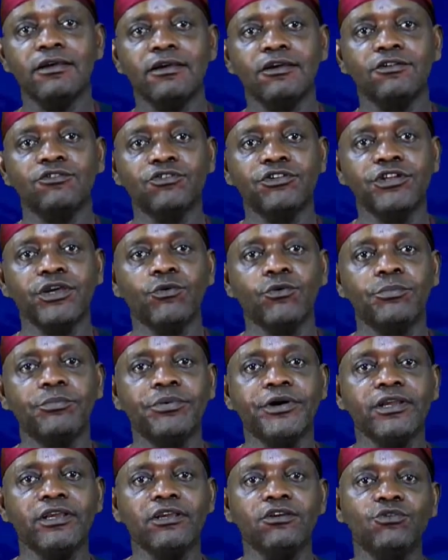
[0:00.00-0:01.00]
Today we're
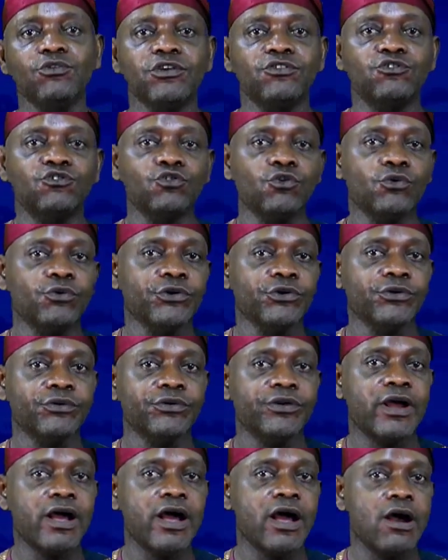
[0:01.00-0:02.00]
bringing you a story on
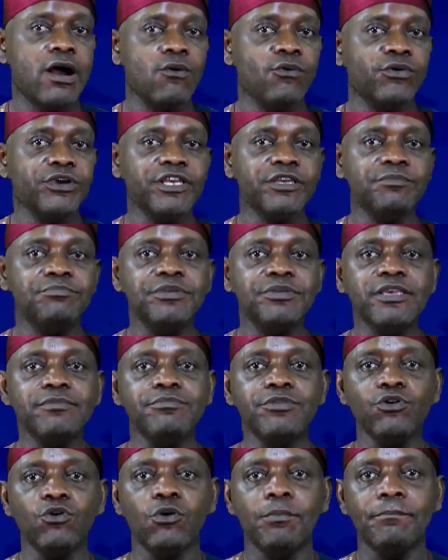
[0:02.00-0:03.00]
how
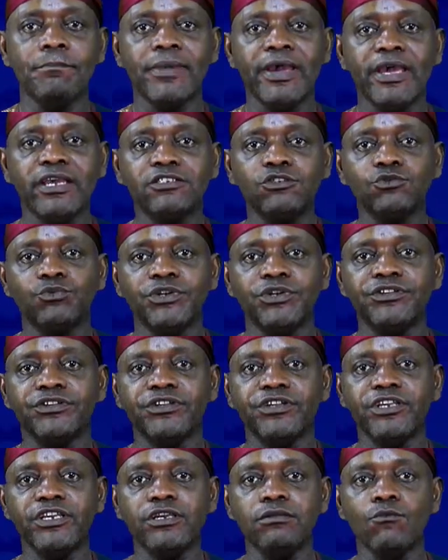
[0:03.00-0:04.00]
Ibibio merged with
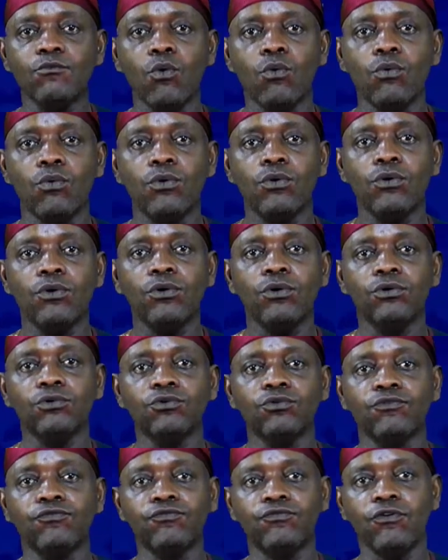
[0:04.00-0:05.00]
Igbo
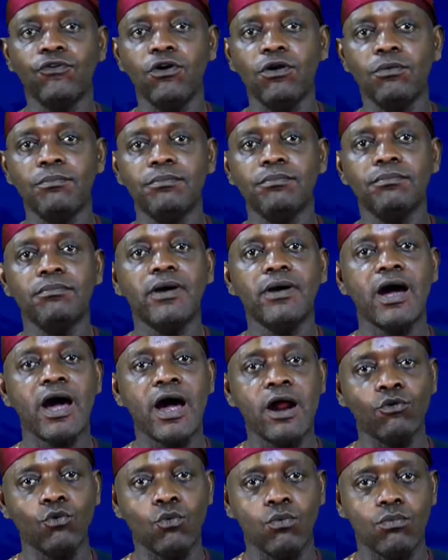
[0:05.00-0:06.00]
to form
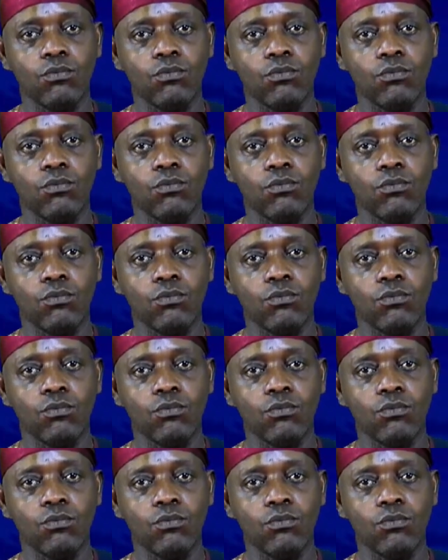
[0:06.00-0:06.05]
Aro.